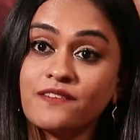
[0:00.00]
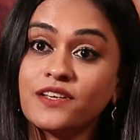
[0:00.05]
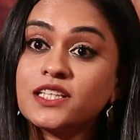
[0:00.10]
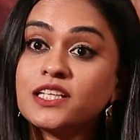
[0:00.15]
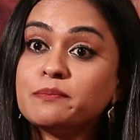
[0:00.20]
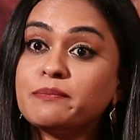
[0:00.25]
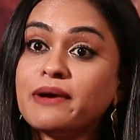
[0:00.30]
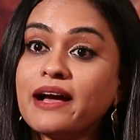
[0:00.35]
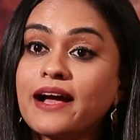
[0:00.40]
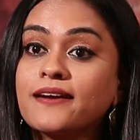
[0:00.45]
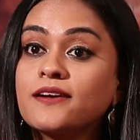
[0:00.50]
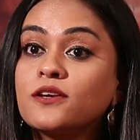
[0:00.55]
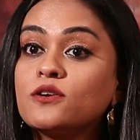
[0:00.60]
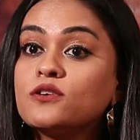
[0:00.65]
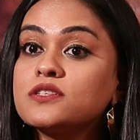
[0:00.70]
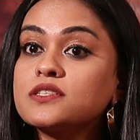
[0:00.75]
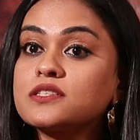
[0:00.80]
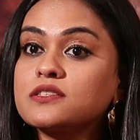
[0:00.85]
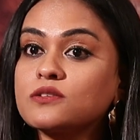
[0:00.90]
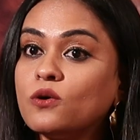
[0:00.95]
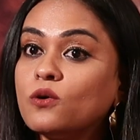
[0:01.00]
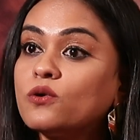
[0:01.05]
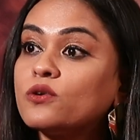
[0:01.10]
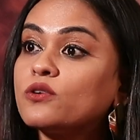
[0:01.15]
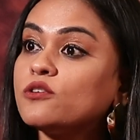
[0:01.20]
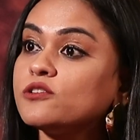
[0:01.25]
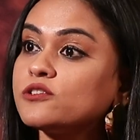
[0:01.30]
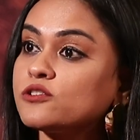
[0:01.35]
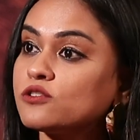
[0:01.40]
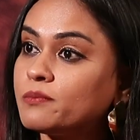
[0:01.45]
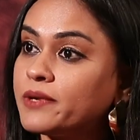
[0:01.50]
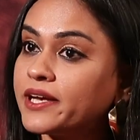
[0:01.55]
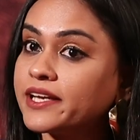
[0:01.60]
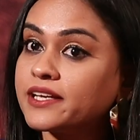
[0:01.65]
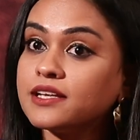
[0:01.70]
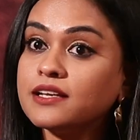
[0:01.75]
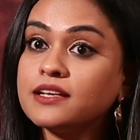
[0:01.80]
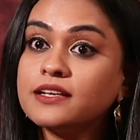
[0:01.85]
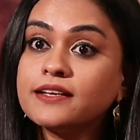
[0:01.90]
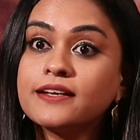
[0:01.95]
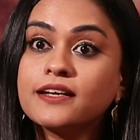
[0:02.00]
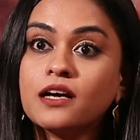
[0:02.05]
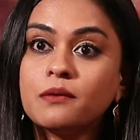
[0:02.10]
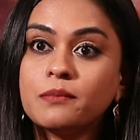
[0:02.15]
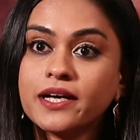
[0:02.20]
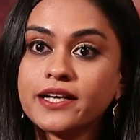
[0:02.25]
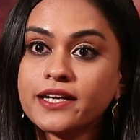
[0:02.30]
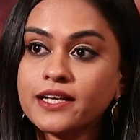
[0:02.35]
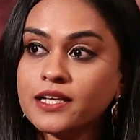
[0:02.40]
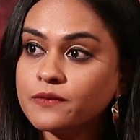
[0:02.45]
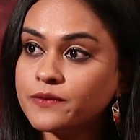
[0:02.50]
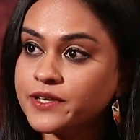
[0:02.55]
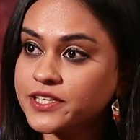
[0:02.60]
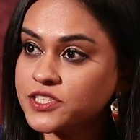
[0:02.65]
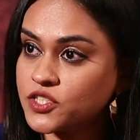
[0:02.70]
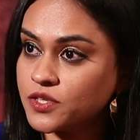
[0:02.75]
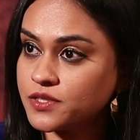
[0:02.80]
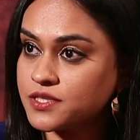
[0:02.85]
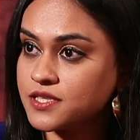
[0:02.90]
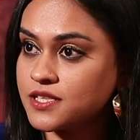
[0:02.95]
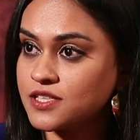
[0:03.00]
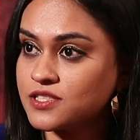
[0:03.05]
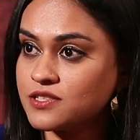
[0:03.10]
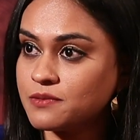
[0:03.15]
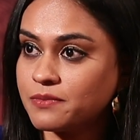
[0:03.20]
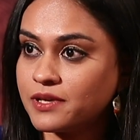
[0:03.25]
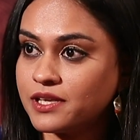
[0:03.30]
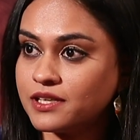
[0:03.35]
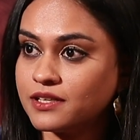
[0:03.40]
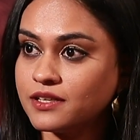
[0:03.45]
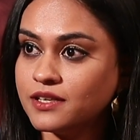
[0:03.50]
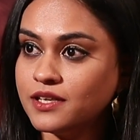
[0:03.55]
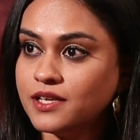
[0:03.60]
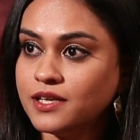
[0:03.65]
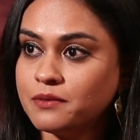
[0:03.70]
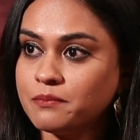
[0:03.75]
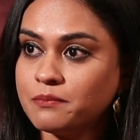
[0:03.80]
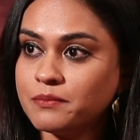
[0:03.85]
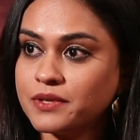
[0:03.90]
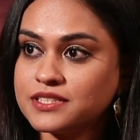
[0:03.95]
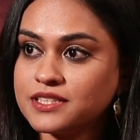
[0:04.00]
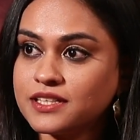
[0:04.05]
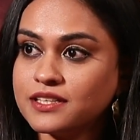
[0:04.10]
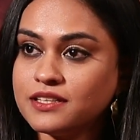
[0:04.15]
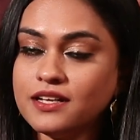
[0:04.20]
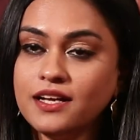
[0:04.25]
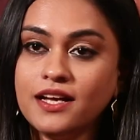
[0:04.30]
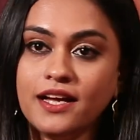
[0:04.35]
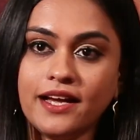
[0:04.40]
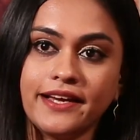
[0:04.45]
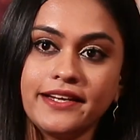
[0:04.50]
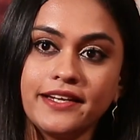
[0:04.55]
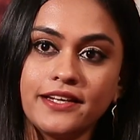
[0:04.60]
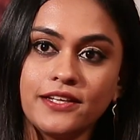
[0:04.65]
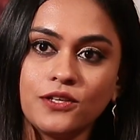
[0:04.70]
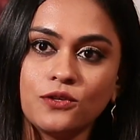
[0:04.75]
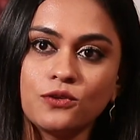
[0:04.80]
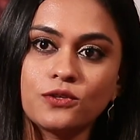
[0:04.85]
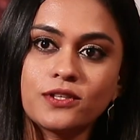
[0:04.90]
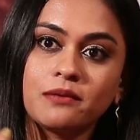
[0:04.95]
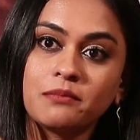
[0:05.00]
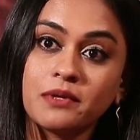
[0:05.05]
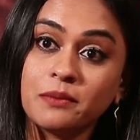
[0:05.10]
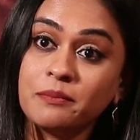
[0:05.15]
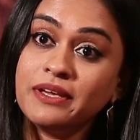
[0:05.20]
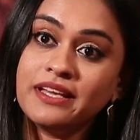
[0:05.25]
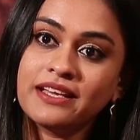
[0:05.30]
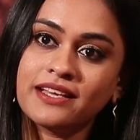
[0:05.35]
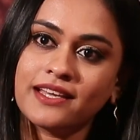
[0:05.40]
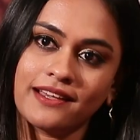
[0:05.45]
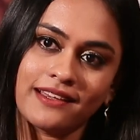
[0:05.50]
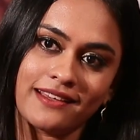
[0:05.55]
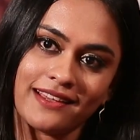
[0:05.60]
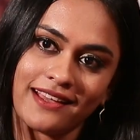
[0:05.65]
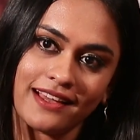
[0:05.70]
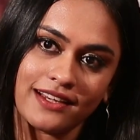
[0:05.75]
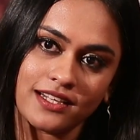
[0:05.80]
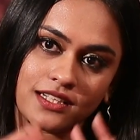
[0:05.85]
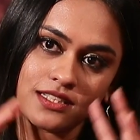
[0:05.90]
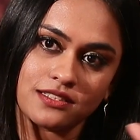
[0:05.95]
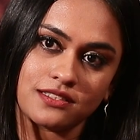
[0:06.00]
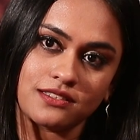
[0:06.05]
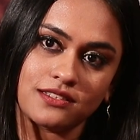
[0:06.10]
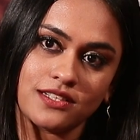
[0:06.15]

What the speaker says: Even that background score also Michael Linka baga elevate chesindi ani cheppali basically. And you tell me, meeke character